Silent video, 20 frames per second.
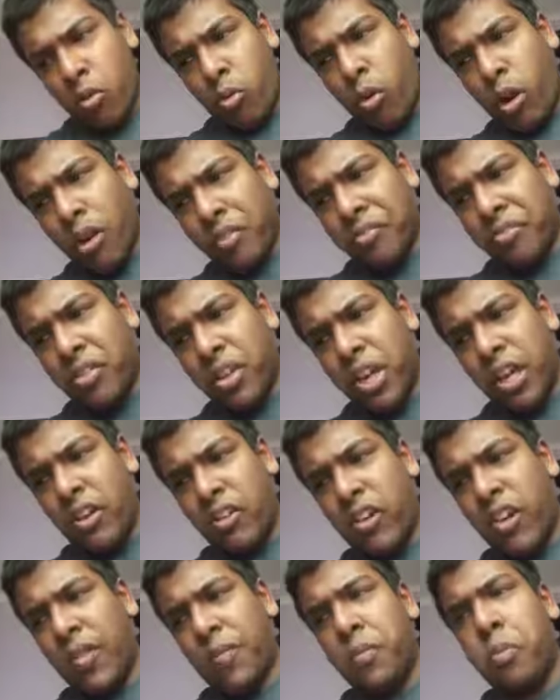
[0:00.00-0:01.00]
One
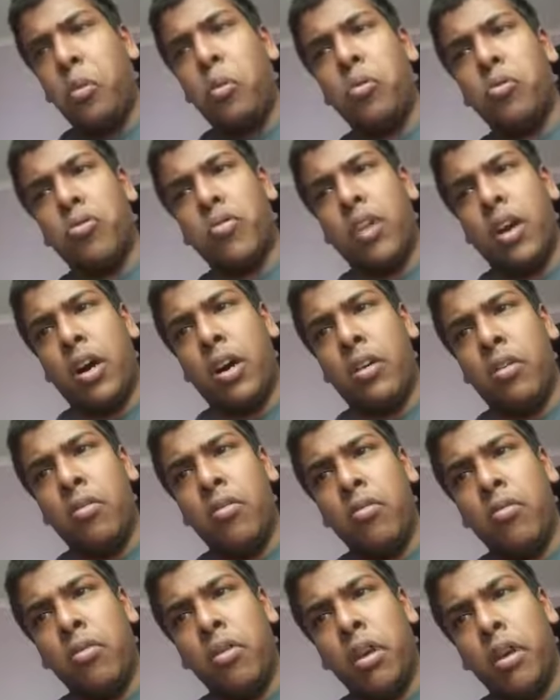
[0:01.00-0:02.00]
thing Jake Paul's done
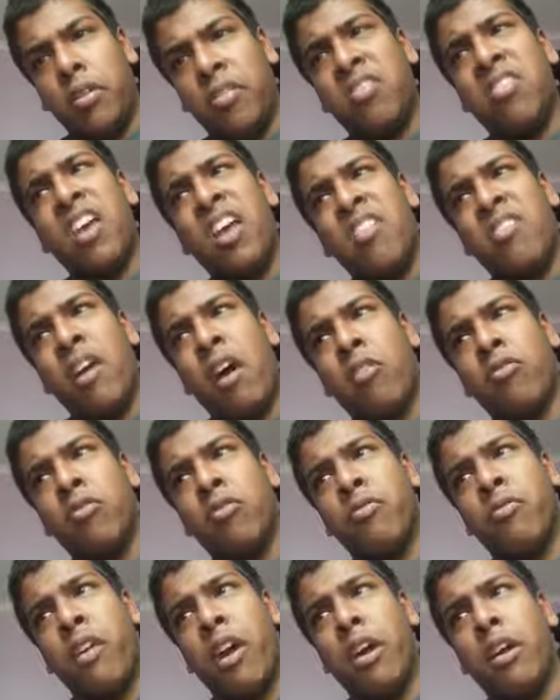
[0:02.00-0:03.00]
is set his house
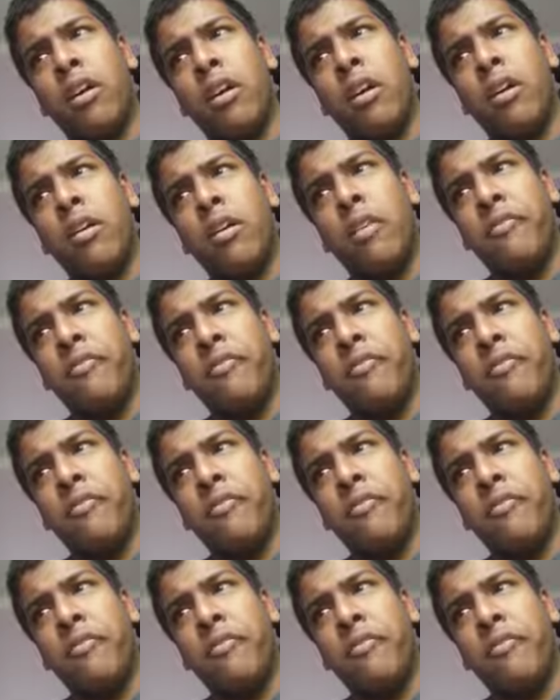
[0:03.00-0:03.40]
on fire,